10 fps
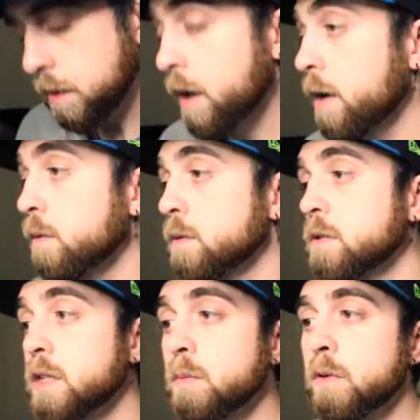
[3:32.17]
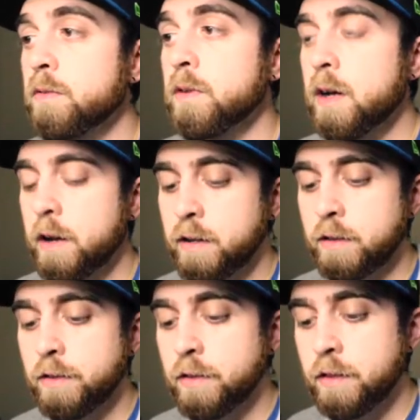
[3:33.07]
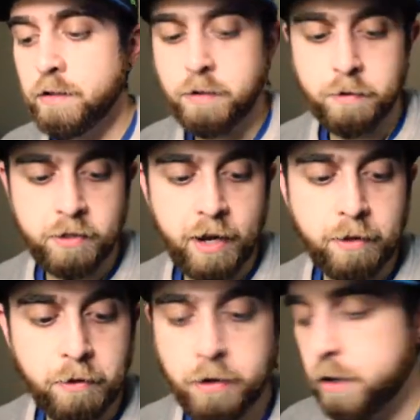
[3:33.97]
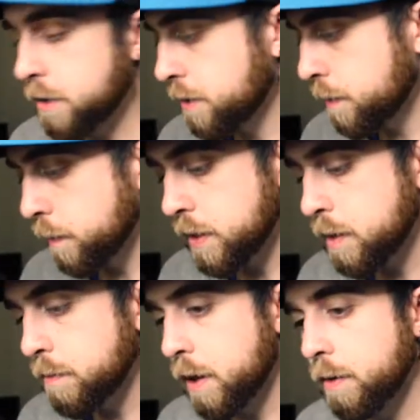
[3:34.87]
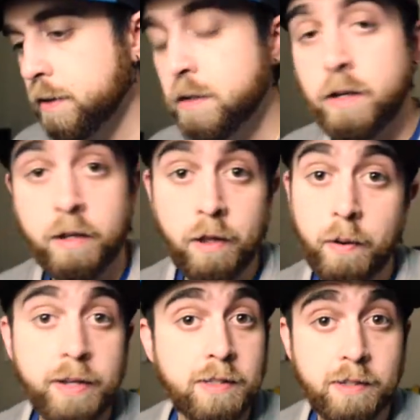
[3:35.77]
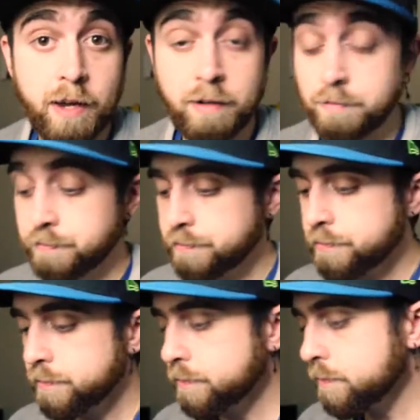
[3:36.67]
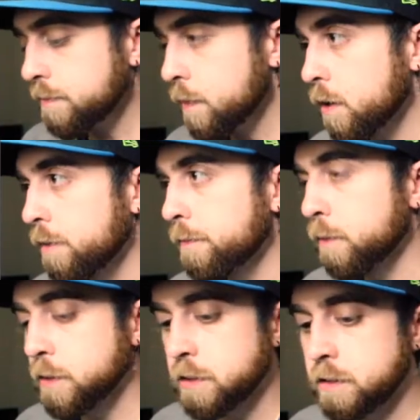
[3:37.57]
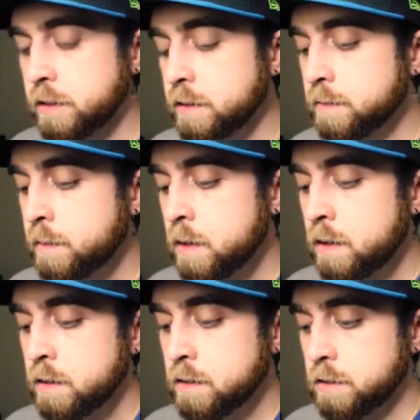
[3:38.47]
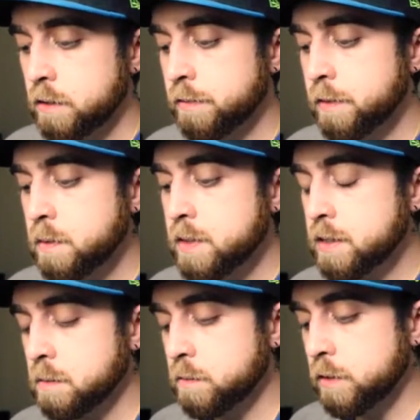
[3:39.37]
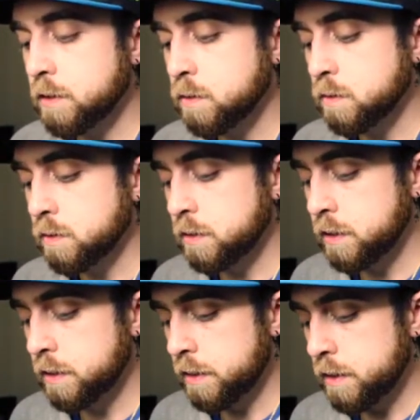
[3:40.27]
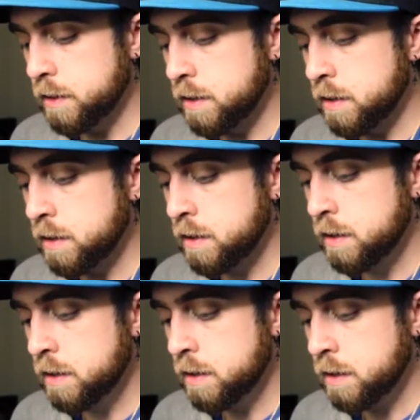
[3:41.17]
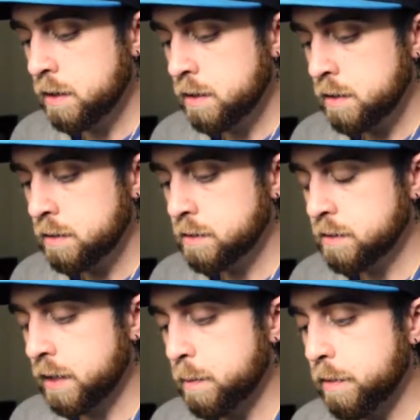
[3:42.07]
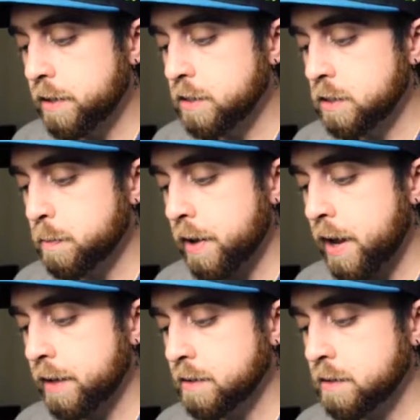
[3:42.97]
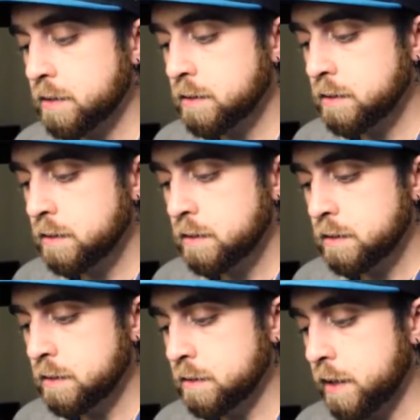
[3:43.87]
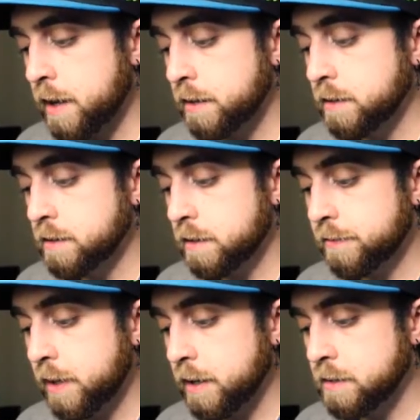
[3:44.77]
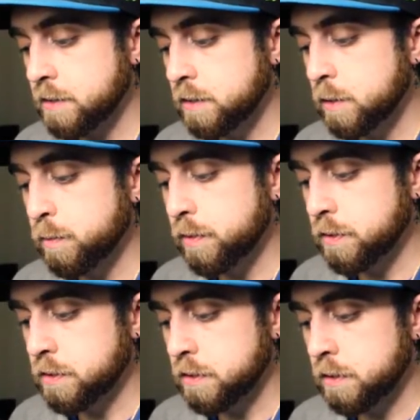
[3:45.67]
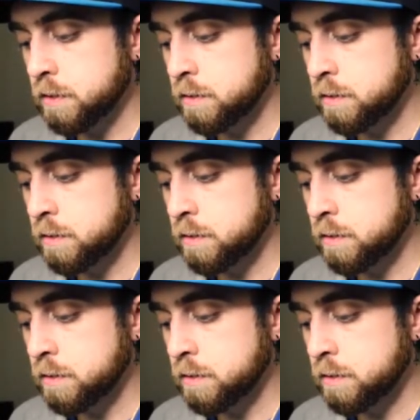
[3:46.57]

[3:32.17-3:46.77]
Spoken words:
All right, we'll just keep moving. All right, there's no scandal here. We keep going. No hits yet, unfortunately. So hopefully we get something really cool in the celebrations packs. There's a lot of good stuff that I still need to pull, so.